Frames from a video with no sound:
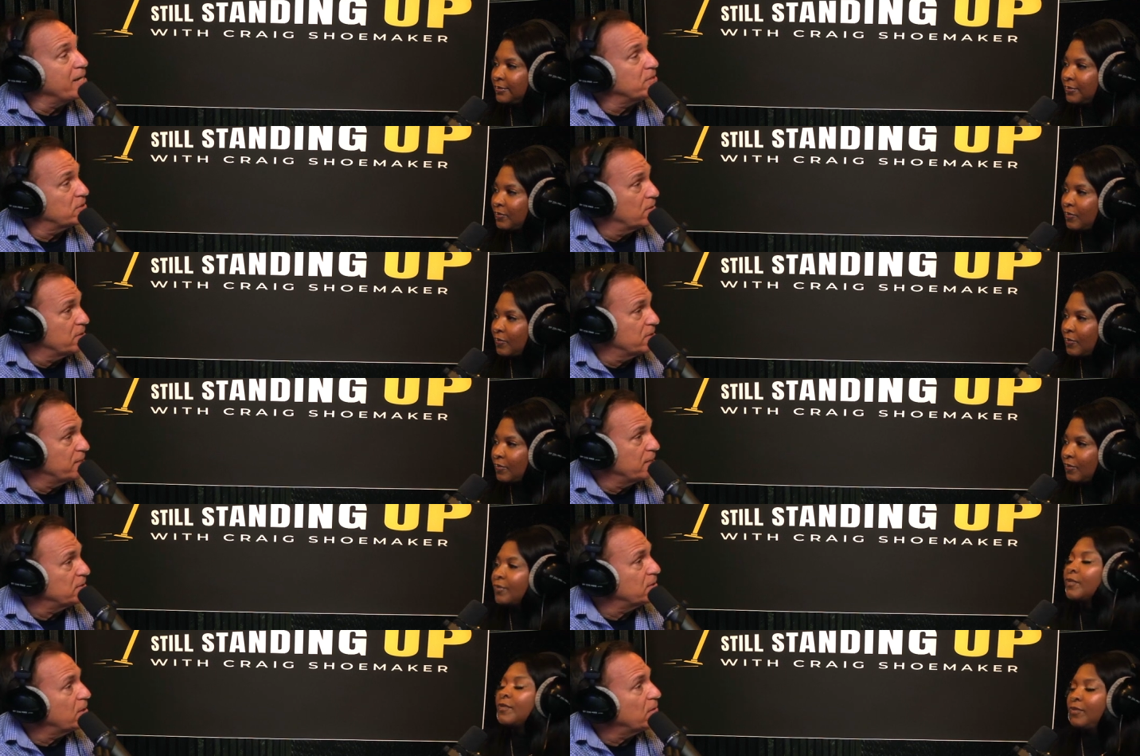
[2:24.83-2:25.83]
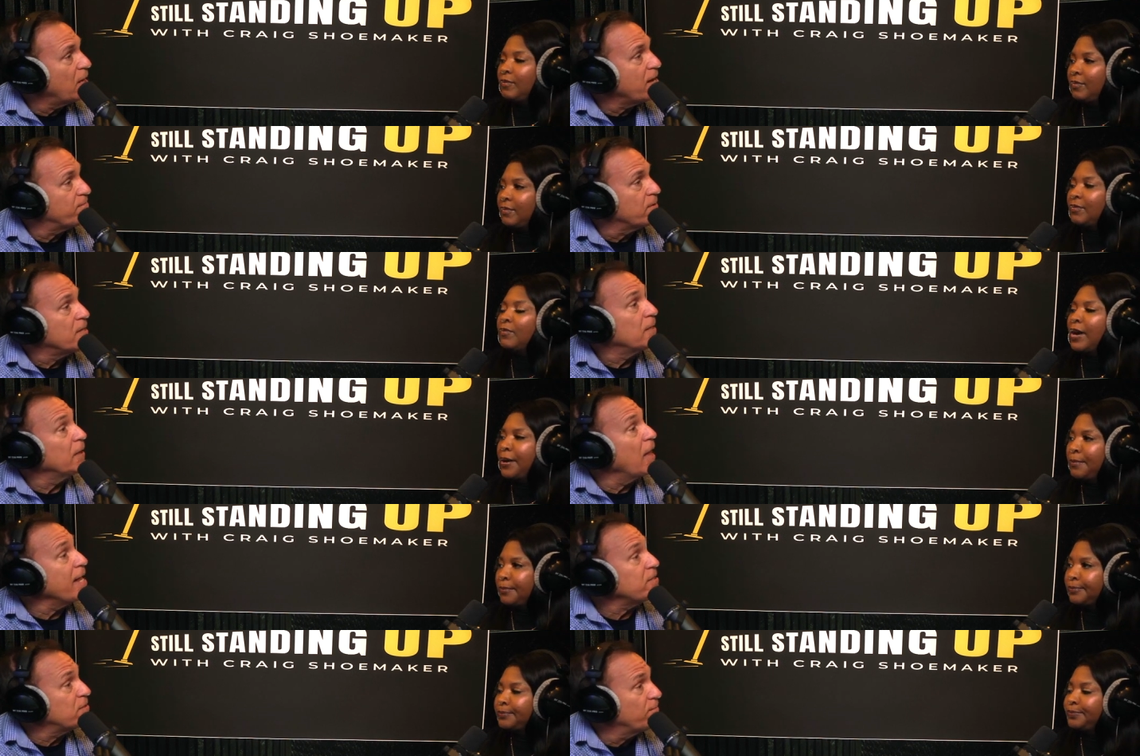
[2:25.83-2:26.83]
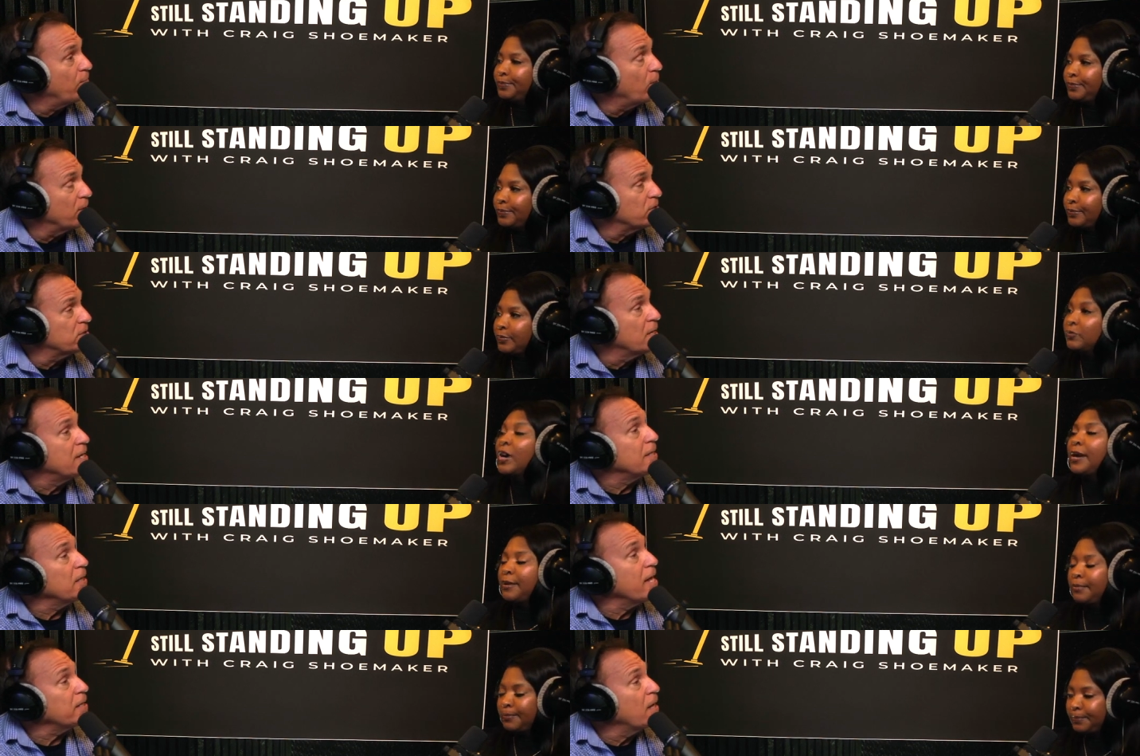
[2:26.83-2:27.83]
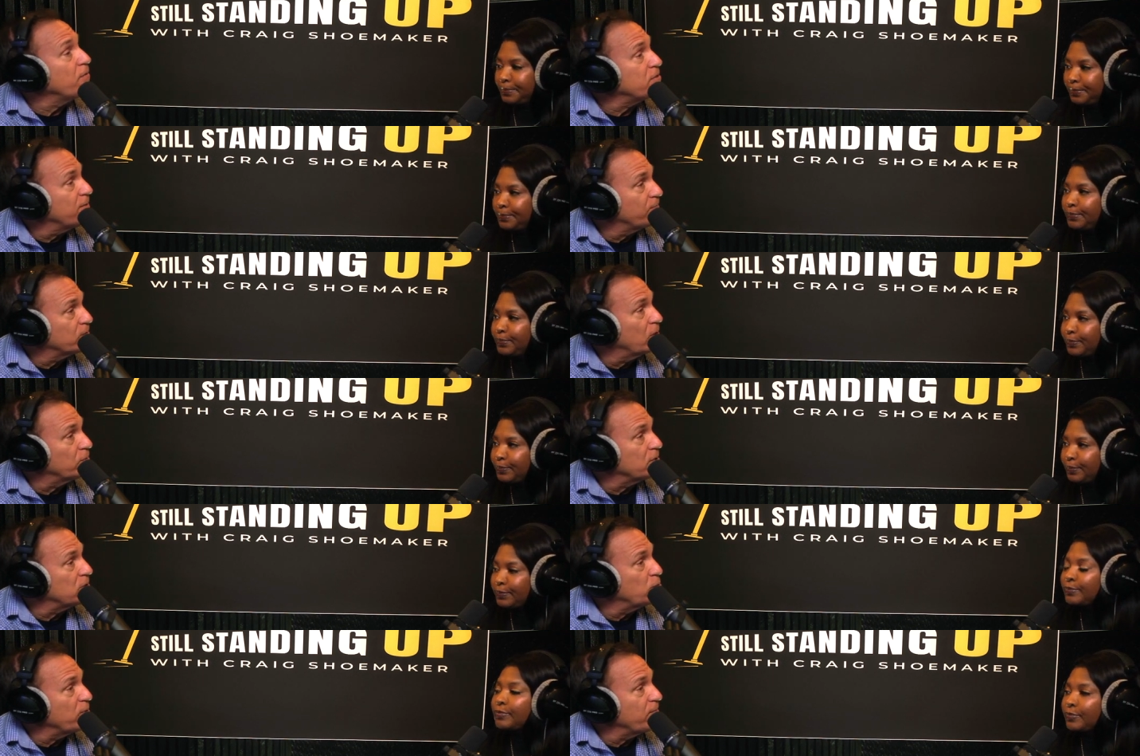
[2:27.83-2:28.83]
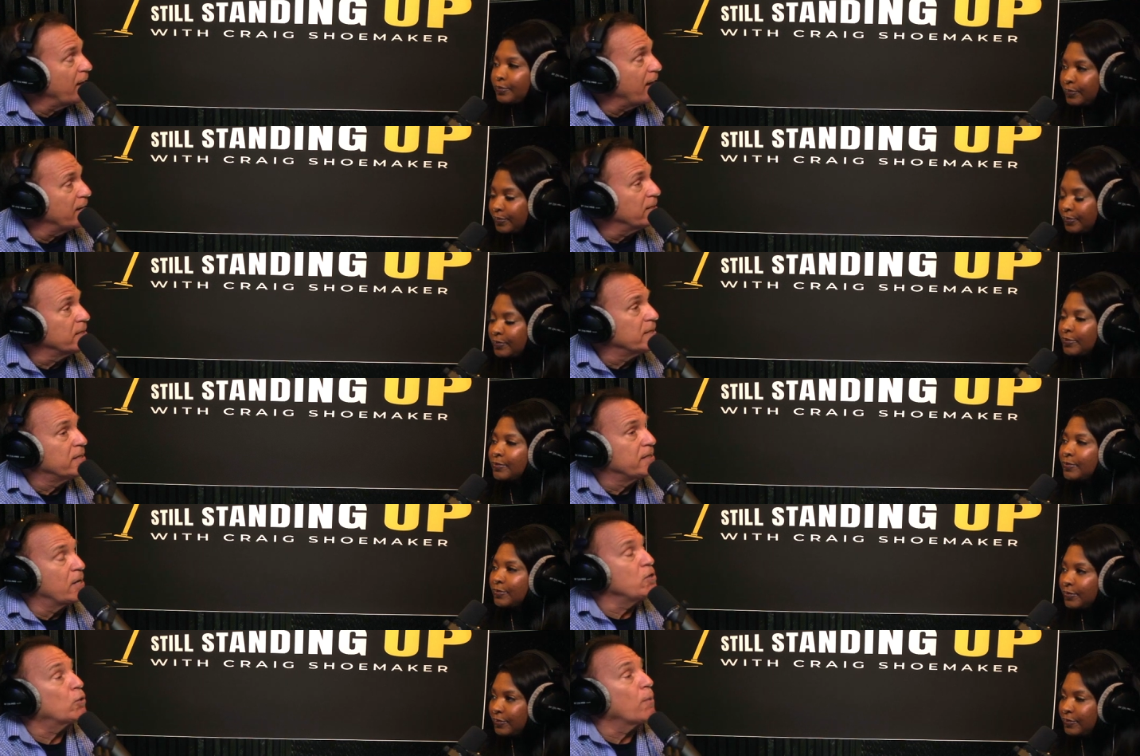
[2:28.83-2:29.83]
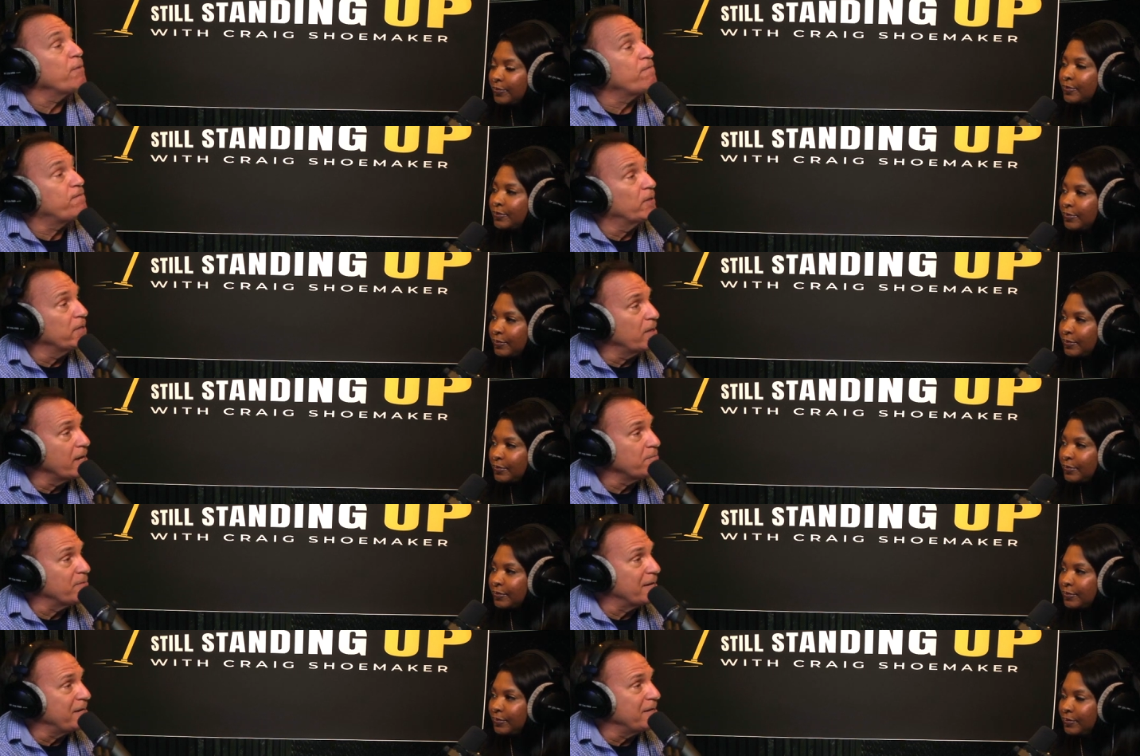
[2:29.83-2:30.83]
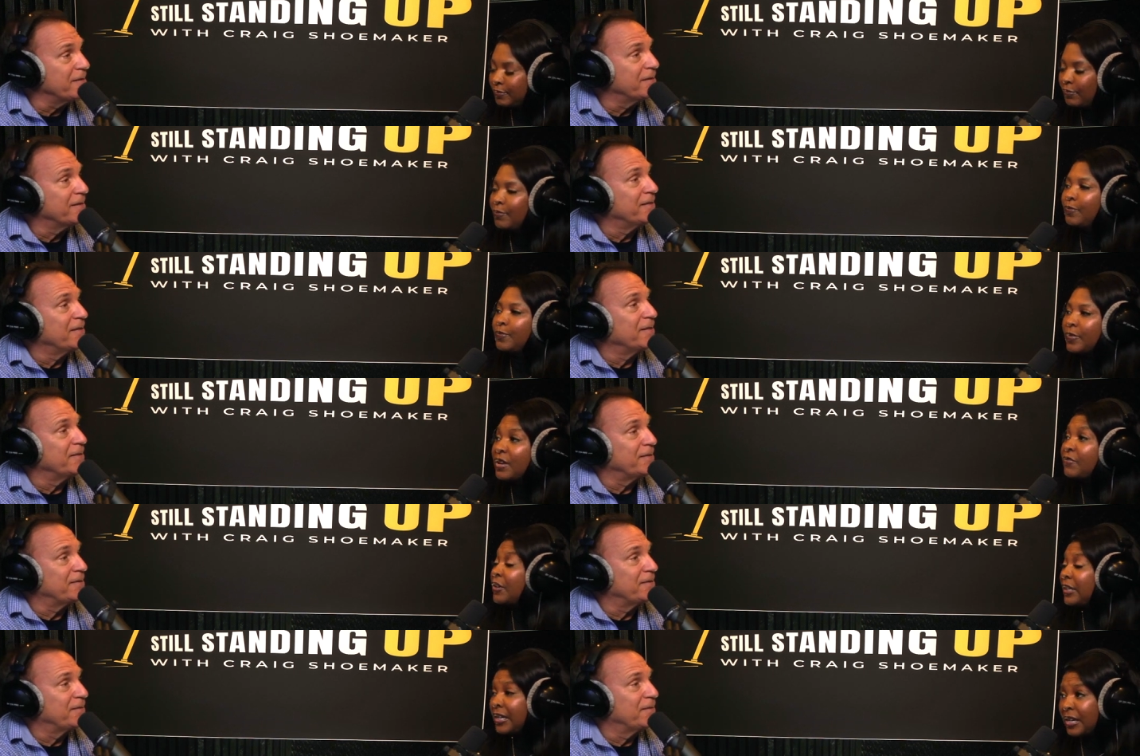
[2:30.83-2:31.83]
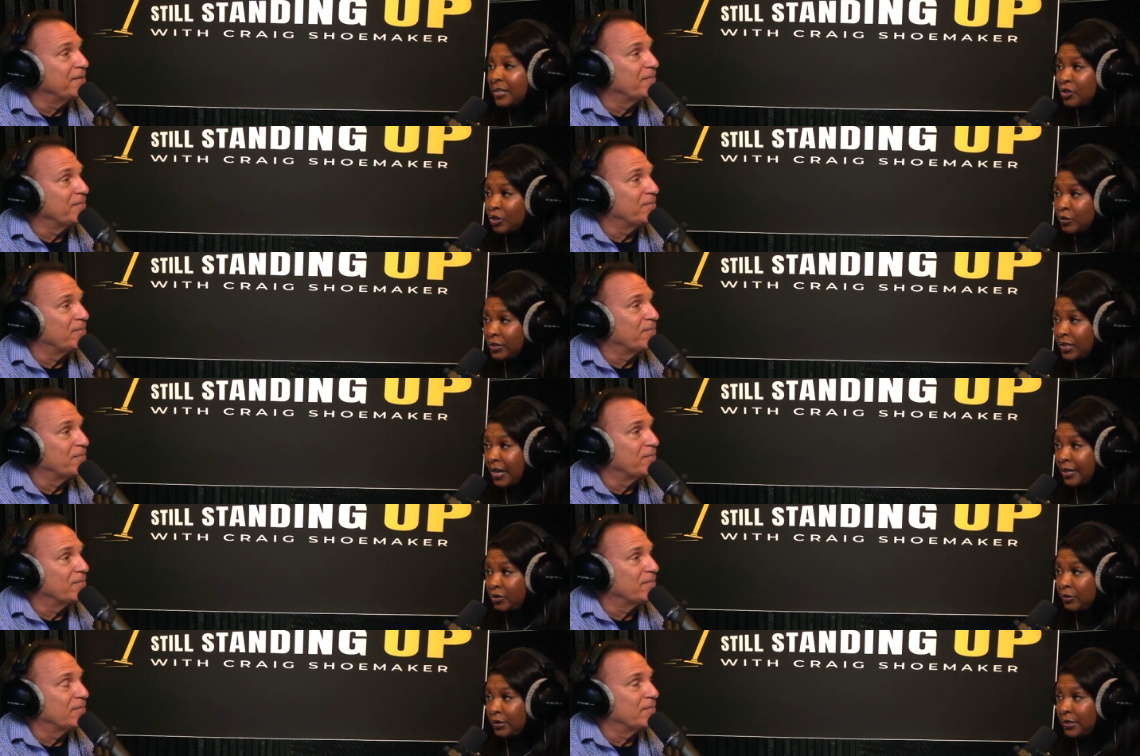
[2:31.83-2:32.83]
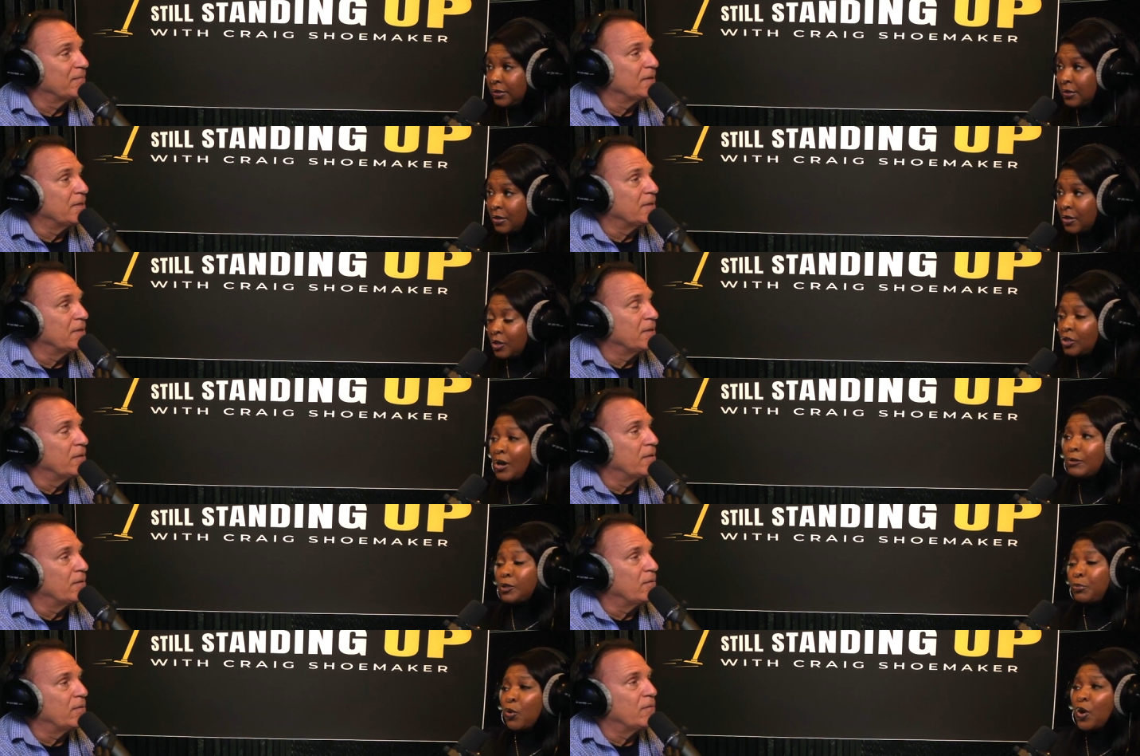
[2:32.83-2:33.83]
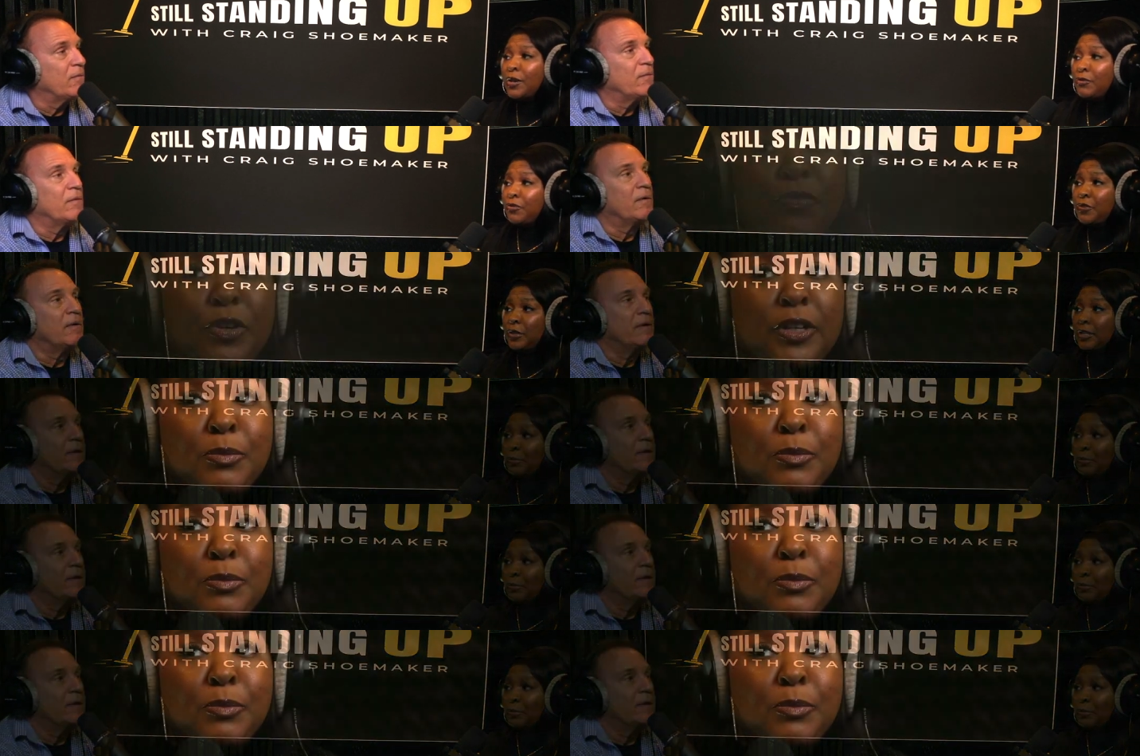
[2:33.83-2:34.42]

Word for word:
Speaker 1: certain things in their life, right. like divorce, right. like other difficulties we've had. Now you grew up in Philly like me.
Speaker 2: Mm-hmm. Philly and Jersey, actually. So I was born in Philly,